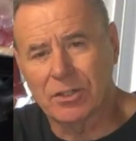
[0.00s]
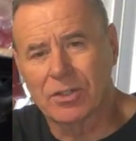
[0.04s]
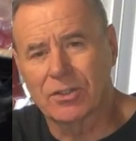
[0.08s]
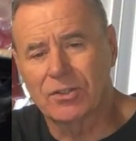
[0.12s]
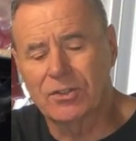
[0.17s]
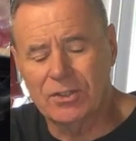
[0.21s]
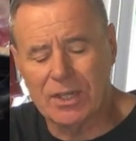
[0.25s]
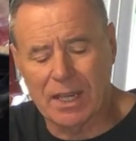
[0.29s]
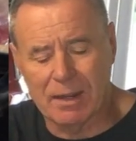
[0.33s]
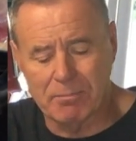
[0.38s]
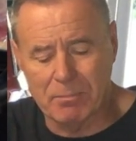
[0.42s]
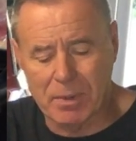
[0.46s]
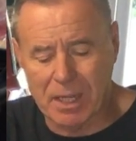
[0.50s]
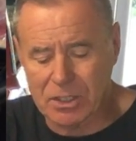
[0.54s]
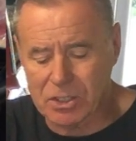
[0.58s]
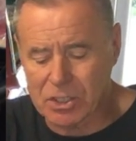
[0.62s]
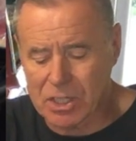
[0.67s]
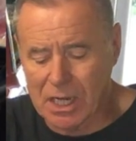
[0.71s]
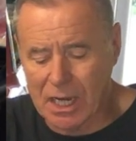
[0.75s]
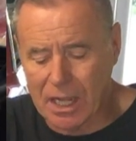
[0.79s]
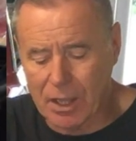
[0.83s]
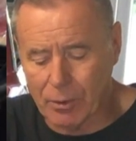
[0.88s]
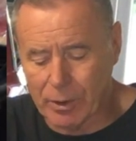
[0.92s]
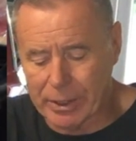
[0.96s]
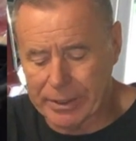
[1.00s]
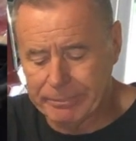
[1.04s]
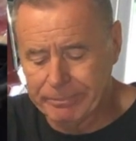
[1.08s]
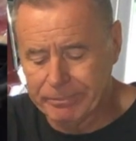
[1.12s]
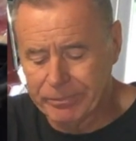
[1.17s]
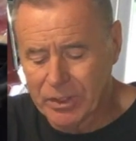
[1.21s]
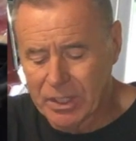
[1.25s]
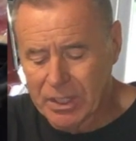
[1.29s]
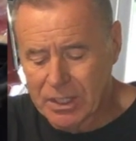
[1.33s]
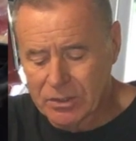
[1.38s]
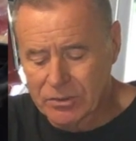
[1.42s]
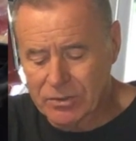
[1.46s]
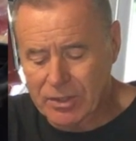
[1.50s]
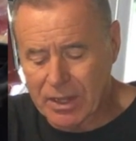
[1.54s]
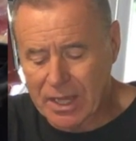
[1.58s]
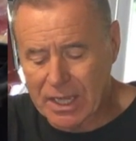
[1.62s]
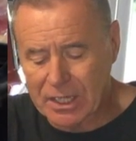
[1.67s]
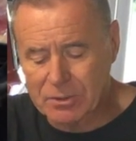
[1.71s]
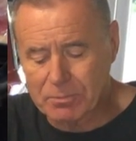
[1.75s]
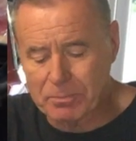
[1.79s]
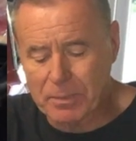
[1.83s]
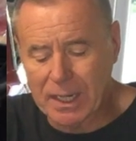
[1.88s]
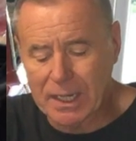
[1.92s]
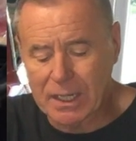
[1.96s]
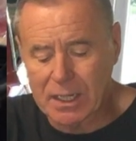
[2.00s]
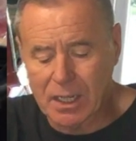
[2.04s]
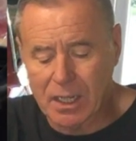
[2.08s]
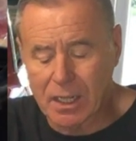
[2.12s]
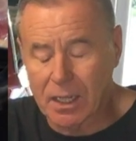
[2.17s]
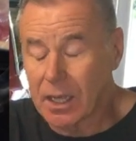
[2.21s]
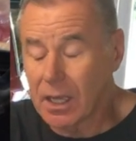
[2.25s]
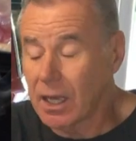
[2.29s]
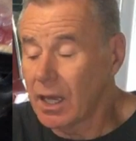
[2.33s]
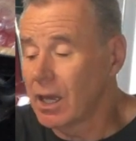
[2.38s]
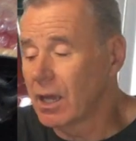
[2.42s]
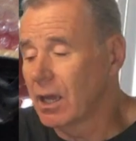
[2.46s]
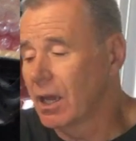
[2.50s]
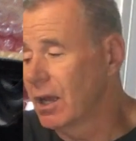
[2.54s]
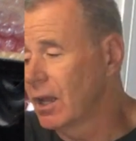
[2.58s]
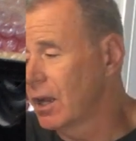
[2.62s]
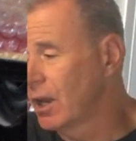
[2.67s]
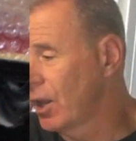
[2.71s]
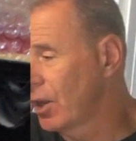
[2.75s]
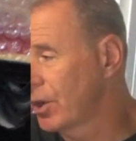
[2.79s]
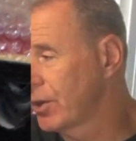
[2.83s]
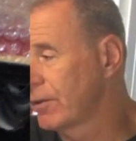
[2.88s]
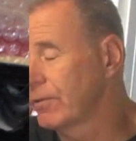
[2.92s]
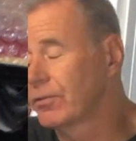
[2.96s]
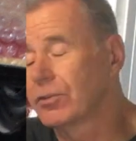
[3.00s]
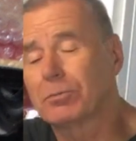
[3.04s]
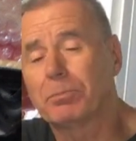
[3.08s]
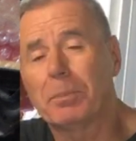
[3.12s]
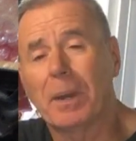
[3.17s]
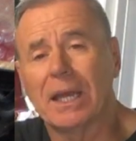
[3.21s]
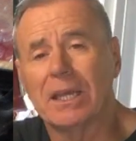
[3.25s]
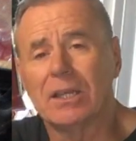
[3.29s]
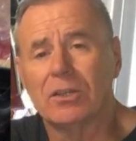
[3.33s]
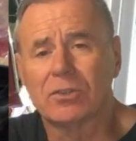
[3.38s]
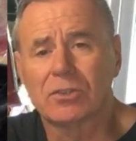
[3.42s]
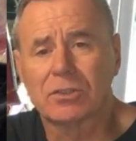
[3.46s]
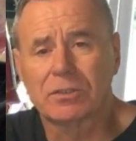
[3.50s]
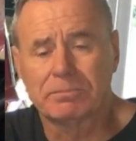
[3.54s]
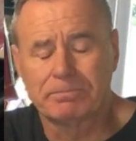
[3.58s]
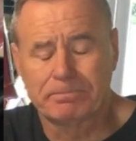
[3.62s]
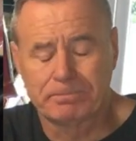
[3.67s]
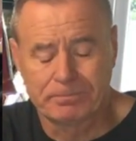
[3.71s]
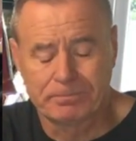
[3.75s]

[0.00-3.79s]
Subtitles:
to sit much lower, so that's made a lot of space.